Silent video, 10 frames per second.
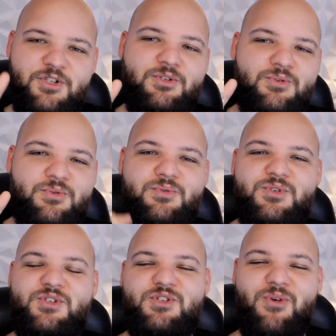2,
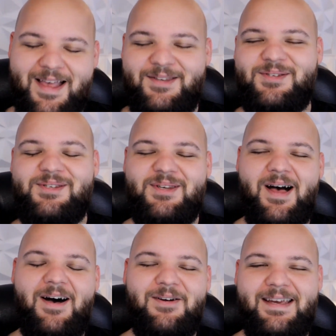stress.
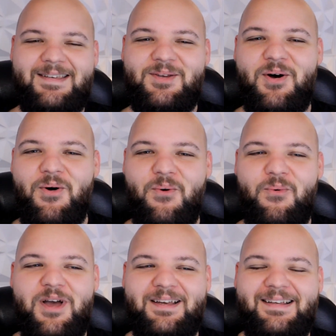Okay,
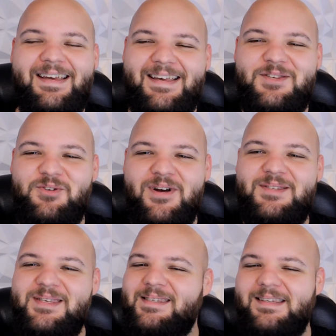so stress
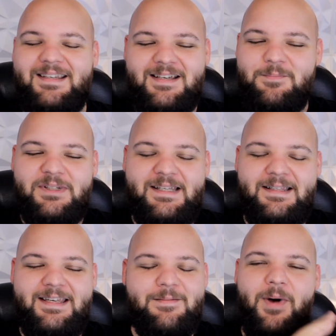is
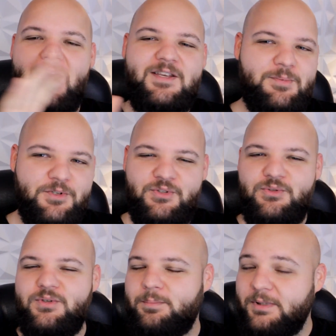completely impossible
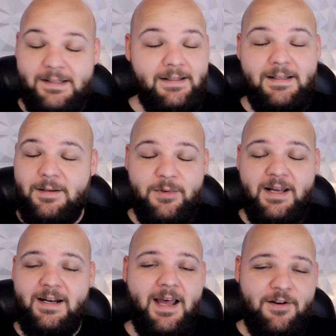to completely
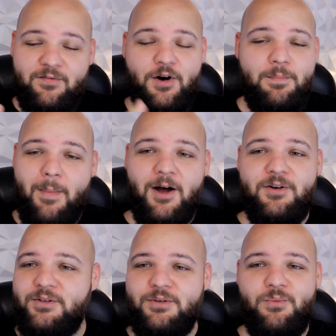eliminate out of our
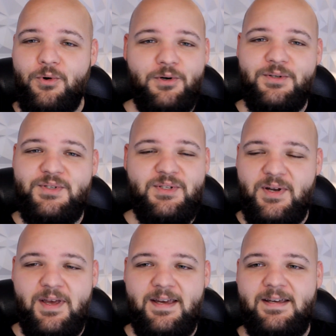modern worlds
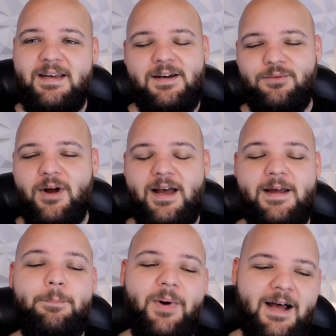today,
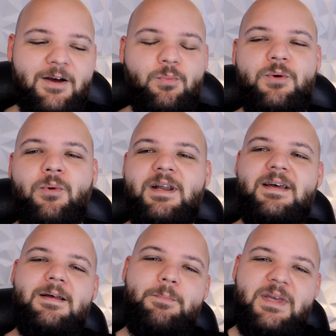right? But we want
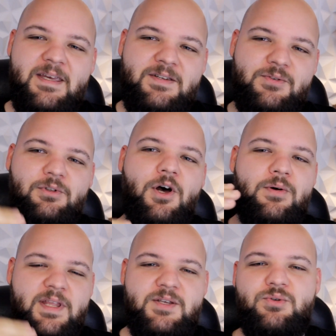to begin to
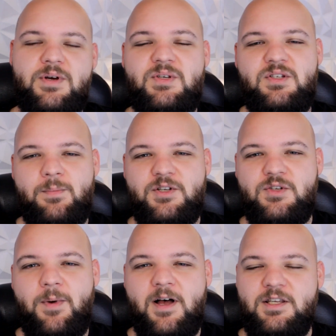lower that stress as much
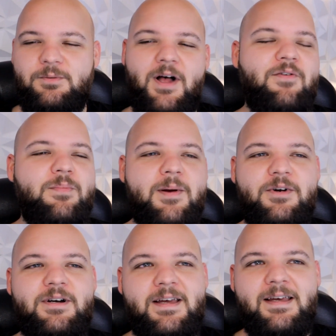as possible. I
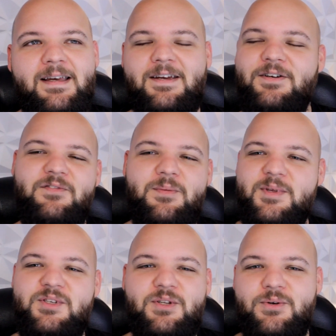remember hearing from
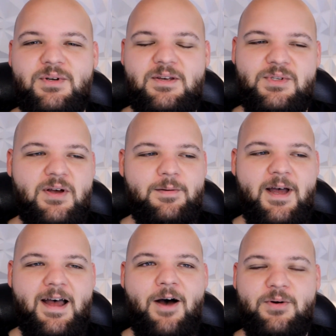this dude, he was talking
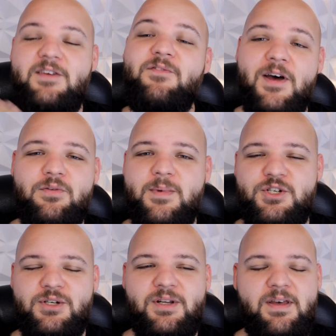about how he found
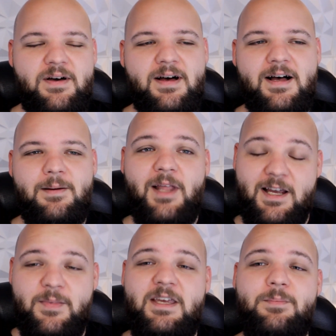remission
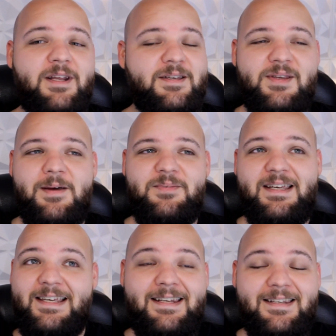like me, but except
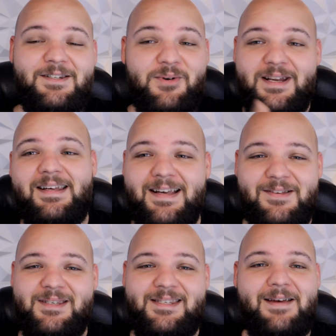he didn't do anything
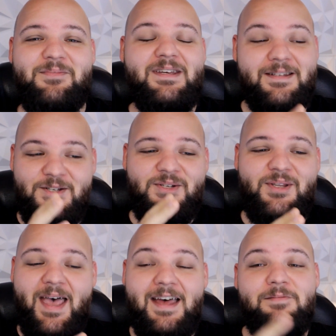else except
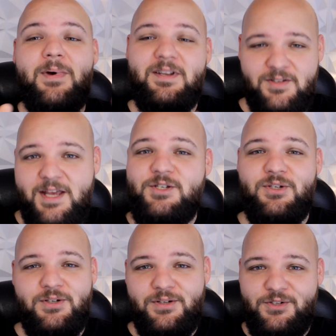just add
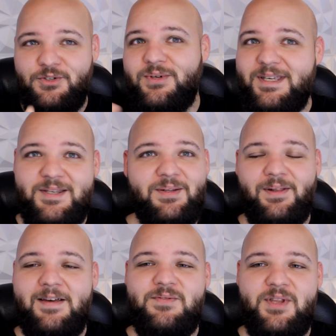meditation to his
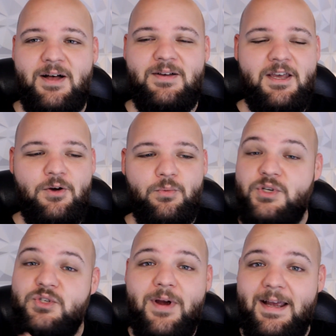lifestyle,
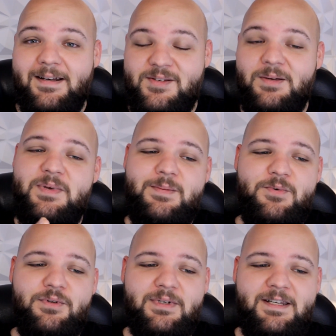which is great. Some
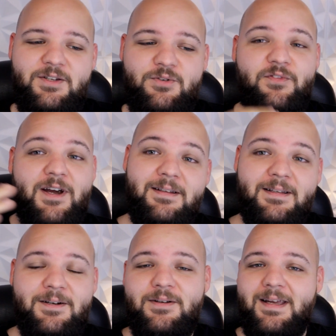people can do very
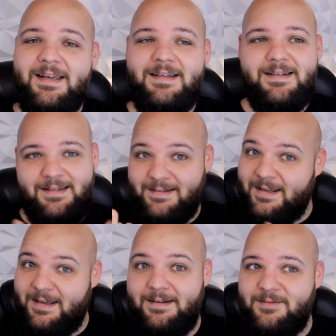little and
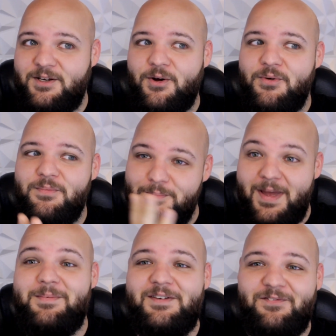you know,
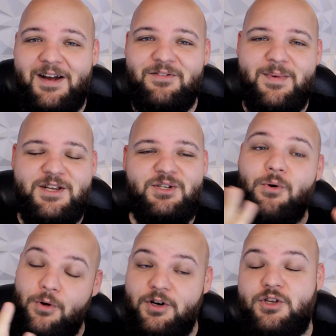maybe find remission
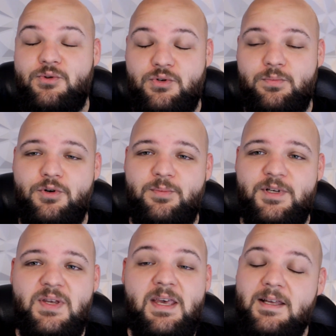or huge
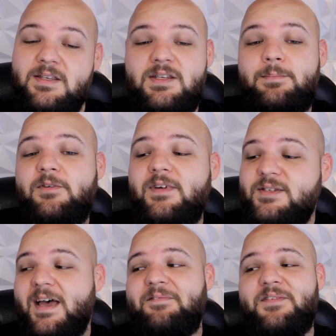improvements. Some of us
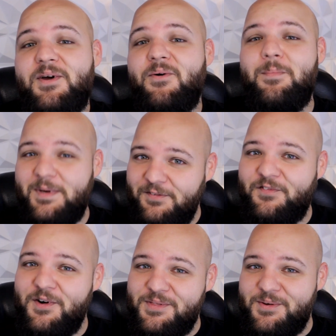have to go a bit
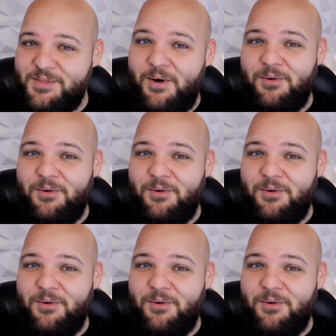further though,